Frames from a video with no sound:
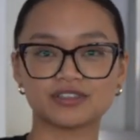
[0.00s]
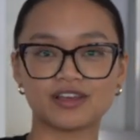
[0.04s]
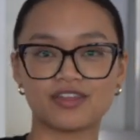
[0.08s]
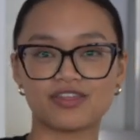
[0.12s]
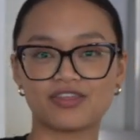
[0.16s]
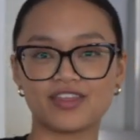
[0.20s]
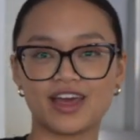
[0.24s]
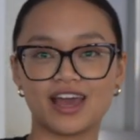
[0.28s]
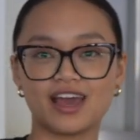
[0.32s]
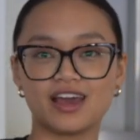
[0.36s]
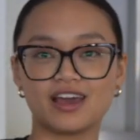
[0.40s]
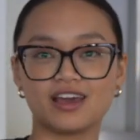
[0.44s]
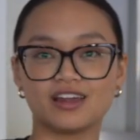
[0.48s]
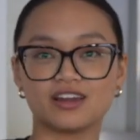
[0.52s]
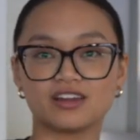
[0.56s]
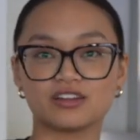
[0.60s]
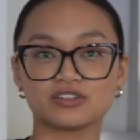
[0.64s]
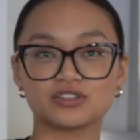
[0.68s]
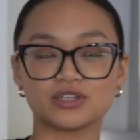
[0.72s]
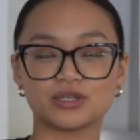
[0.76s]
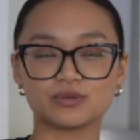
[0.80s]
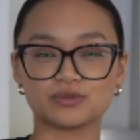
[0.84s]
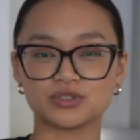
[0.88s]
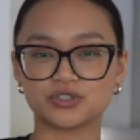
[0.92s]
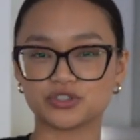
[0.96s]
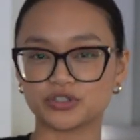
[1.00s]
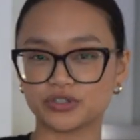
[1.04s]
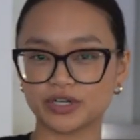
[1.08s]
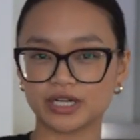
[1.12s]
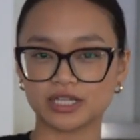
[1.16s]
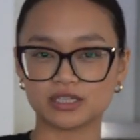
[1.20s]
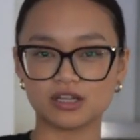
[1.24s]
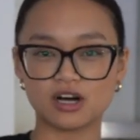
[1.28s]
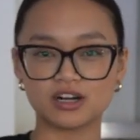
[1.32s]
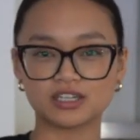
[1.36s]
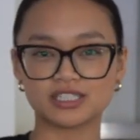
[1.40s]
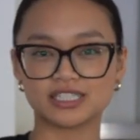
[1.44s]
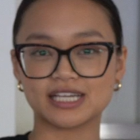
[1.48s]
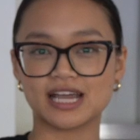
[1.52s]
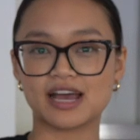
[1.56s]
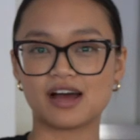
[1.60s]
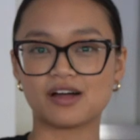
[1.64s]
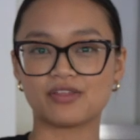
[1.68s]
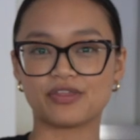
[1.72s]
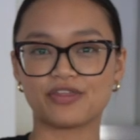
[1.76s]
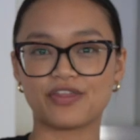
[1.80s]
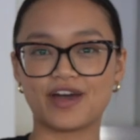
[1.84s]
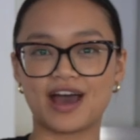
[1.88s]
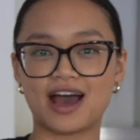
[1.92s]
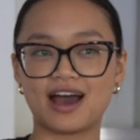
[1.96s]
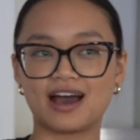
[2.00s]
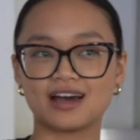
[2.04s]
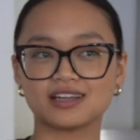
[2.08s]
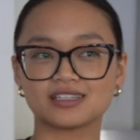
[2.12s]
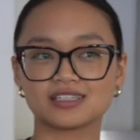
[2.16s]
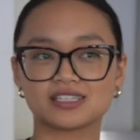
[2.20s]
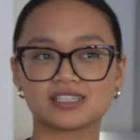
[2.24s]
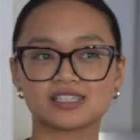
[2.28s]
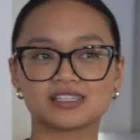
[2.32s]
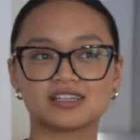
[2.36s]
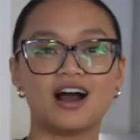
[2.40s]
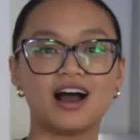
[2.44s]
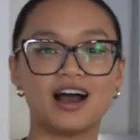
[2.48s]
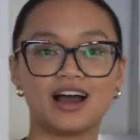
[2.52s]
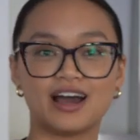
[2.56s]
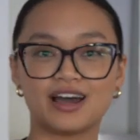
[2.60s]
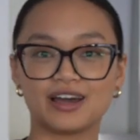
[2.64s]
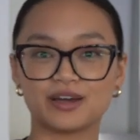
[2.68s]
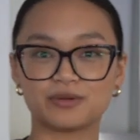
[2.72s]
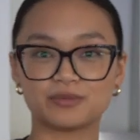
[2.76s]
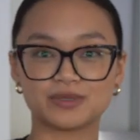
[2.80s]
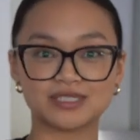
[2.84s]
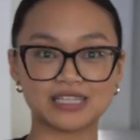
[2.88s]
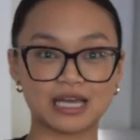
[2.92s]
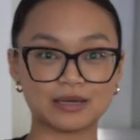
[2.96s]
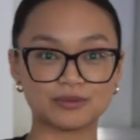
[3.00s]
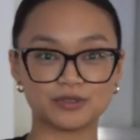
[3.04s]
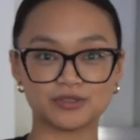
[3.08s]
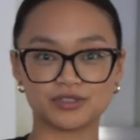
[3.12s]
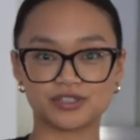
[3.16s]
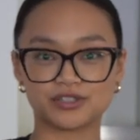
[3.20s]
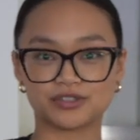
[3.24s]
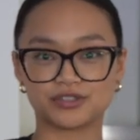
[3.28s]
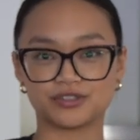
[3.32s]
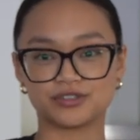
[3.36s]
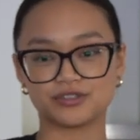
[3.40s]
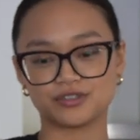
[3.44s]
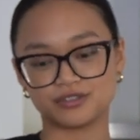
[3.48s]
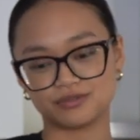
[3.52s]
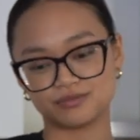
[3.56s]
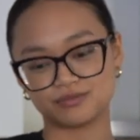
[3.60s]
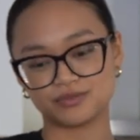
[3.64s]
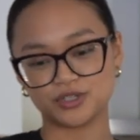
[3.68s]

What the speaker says: and then it was during lockdown that I was able to,